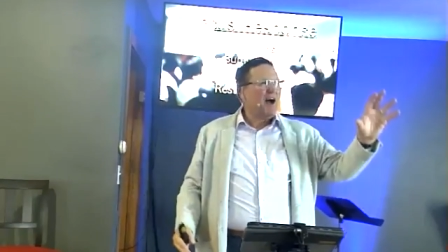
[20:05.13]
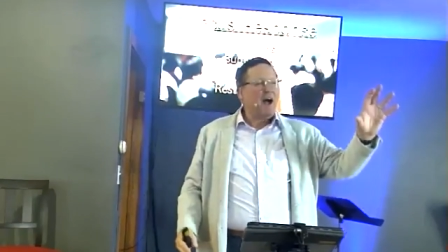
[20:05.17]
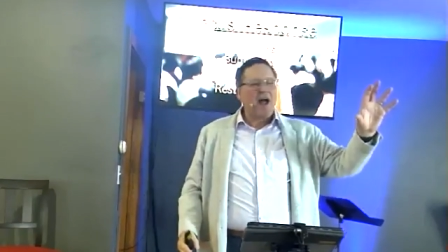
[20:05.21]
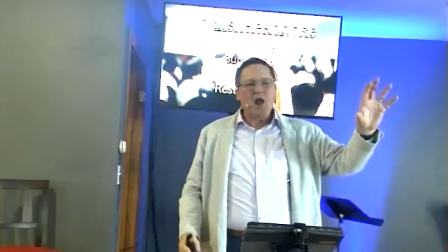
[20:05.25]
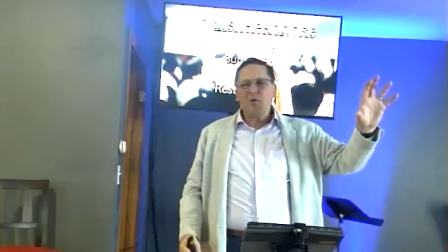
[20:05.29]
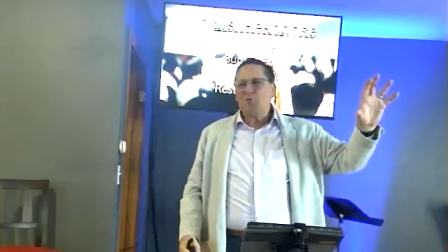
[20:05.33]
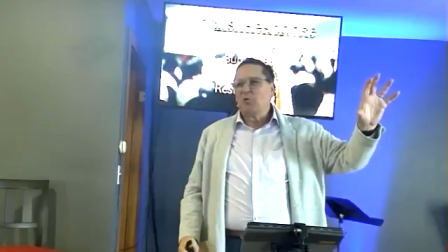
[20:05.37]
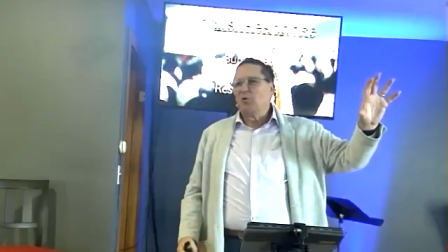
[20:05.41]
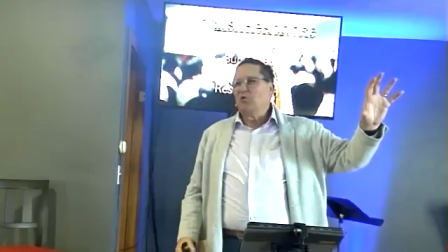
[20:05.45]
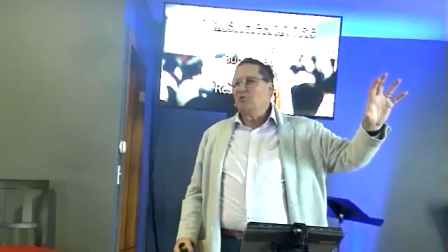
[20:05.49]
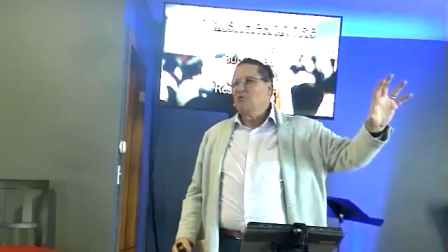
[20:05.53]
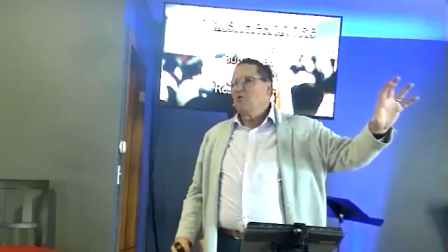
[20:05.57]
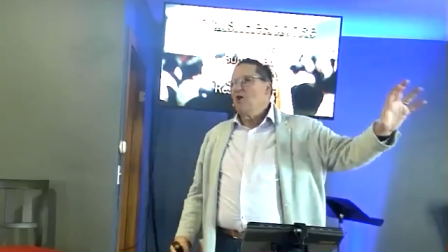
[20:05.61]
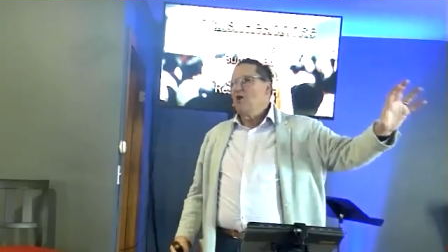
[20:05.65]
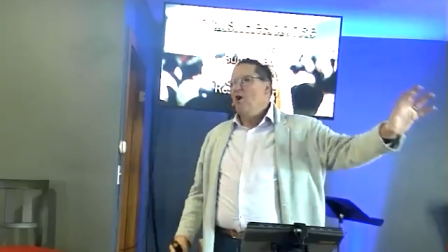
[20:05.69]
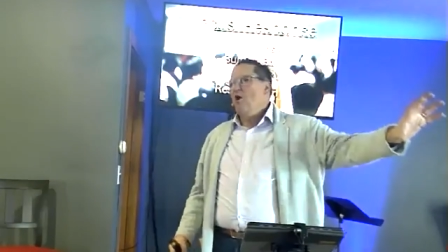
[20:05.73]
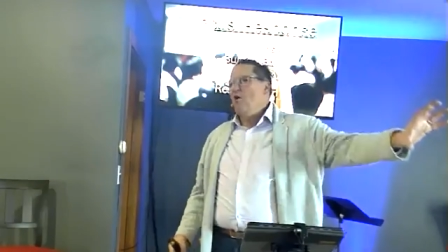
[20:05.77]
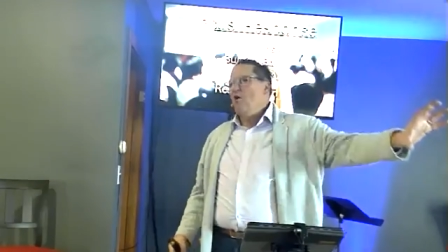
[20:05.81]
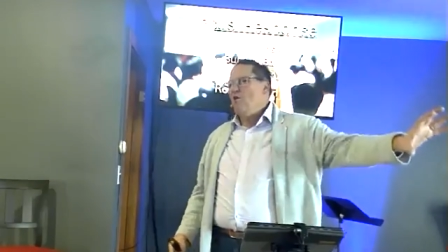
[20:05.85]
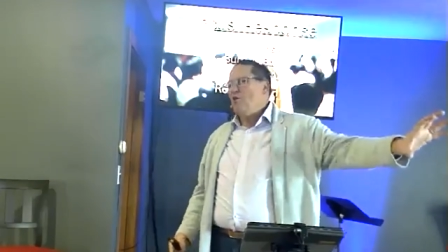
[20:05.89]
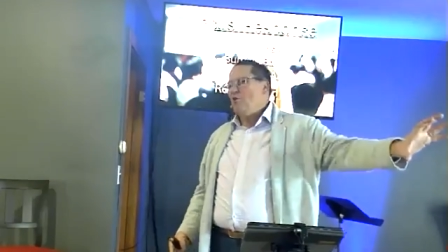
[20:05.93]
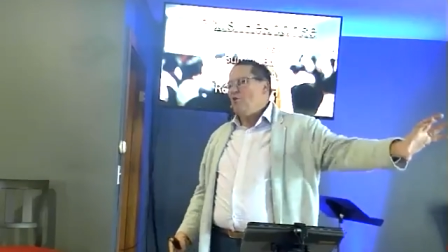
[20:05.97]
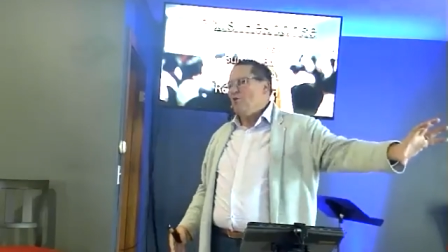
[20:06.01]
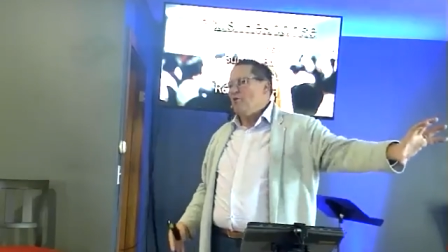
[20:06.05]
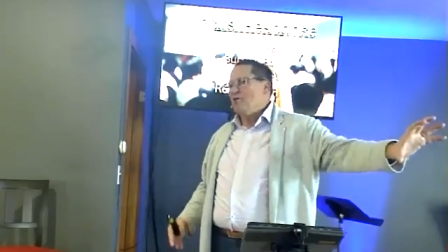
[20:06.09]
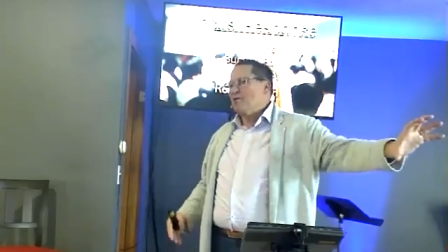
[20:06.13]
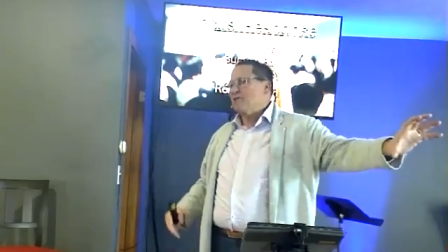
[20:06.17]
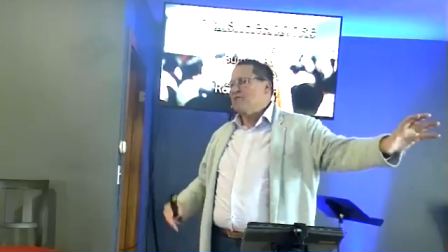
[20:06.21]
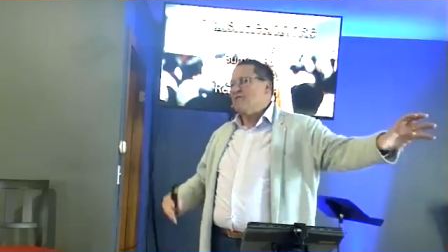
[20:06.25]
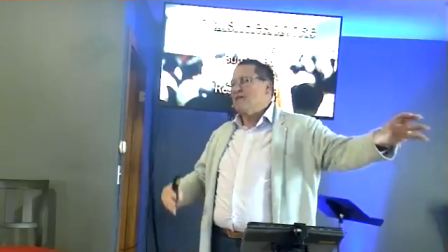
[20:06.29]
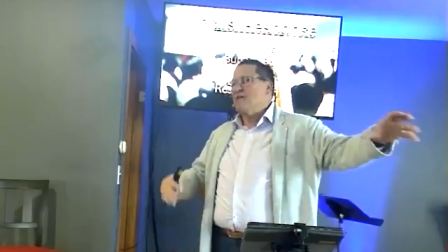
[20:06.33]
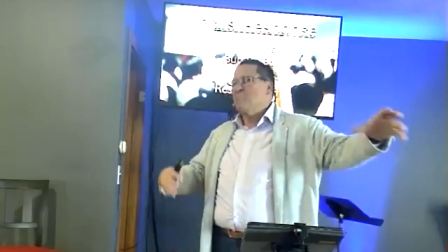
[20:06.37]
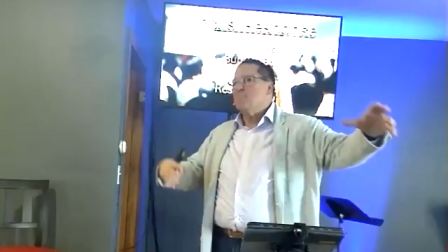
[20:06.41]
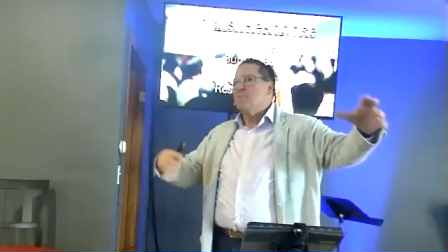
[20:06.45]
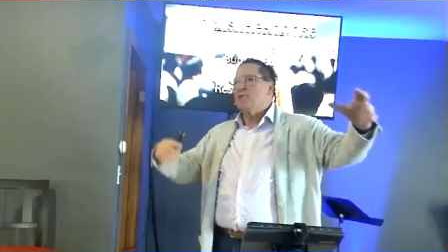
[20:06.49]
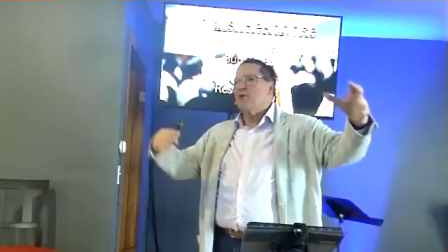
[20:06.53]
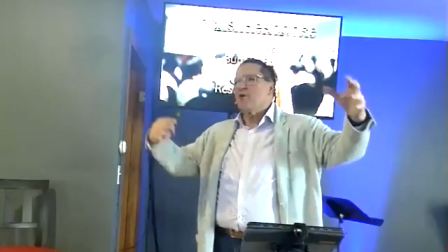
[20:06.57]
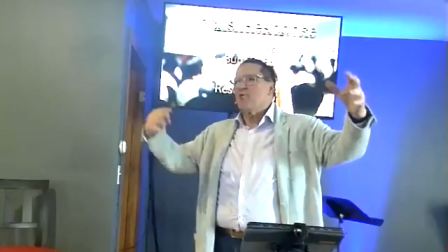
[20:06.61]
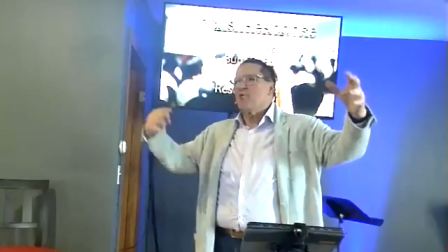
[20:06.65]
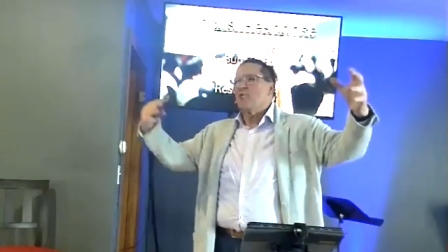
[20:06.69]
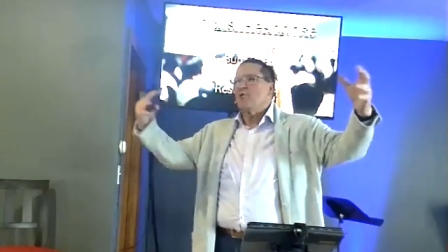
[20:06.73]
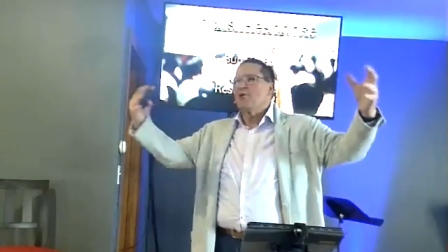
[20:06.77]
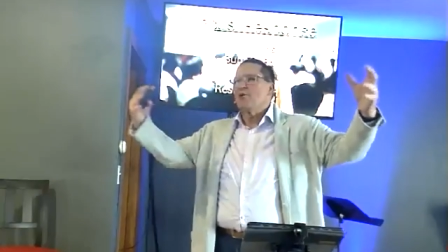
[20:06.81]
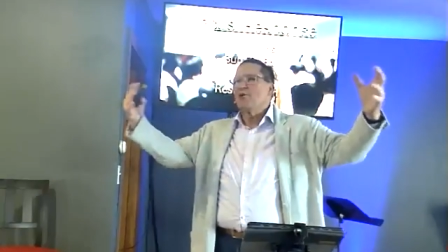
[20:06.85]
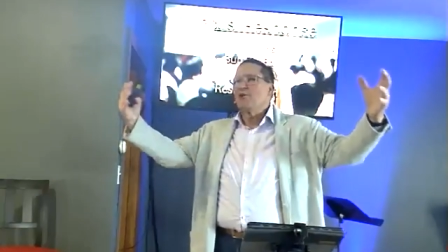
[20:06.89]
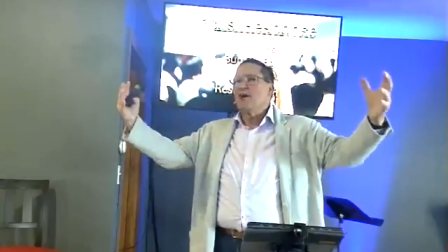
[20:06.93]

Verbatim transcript: I will know Christy, but our